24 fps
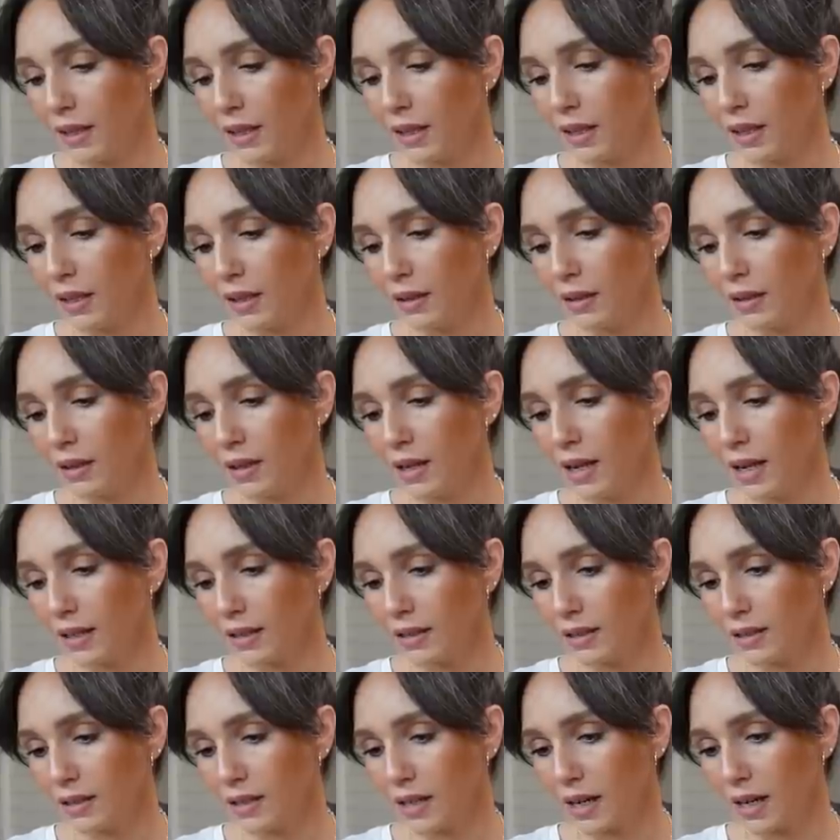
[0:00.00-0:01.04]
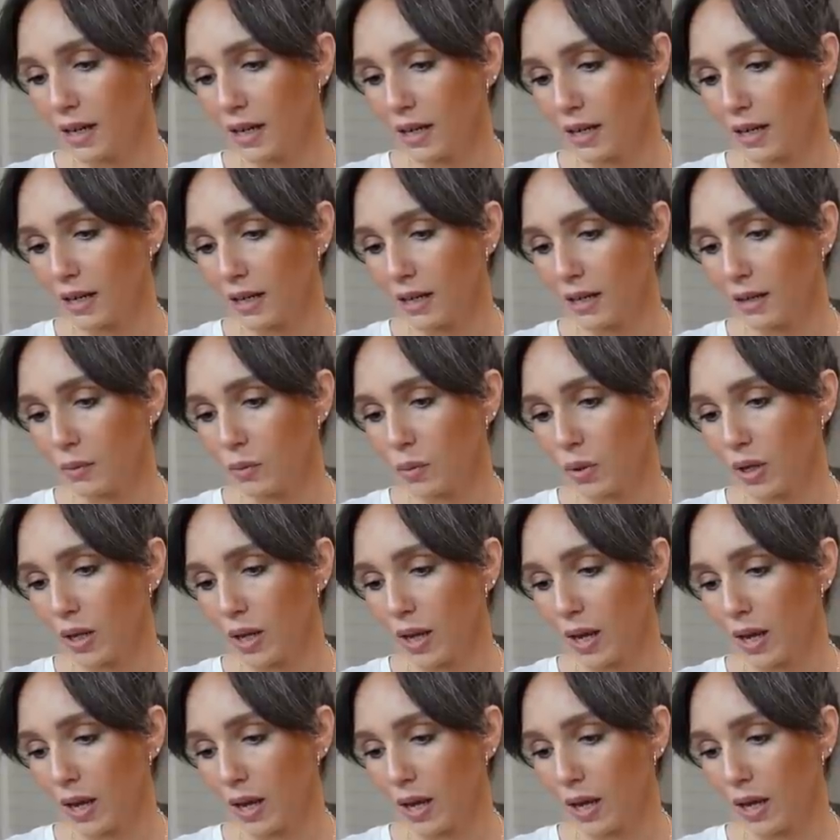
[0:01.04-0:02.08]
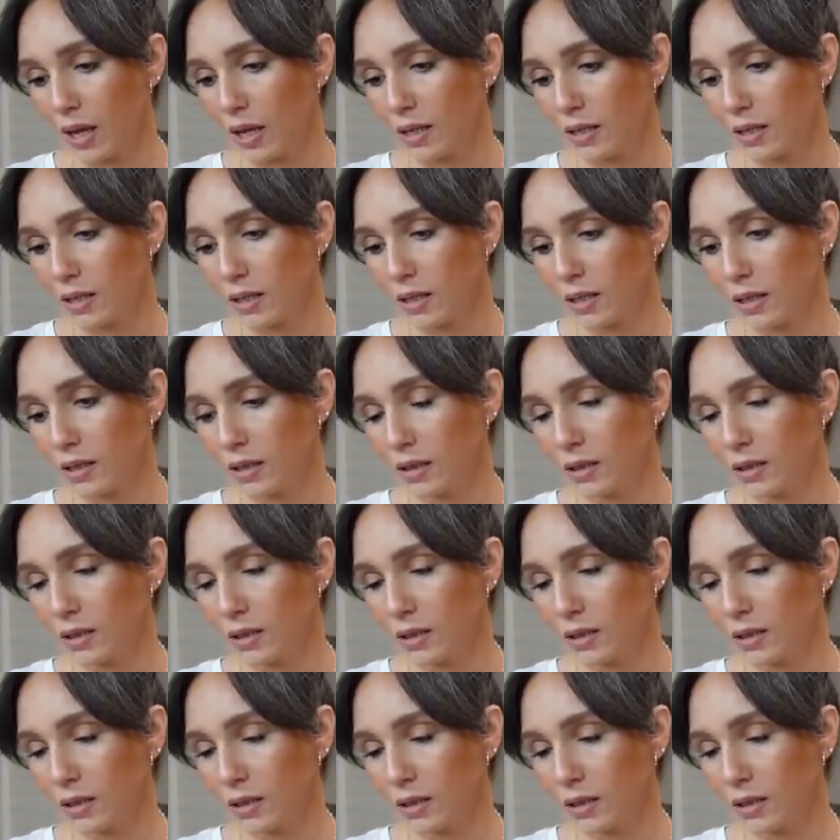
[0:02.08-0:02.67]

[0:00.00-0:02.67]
then the next day we ate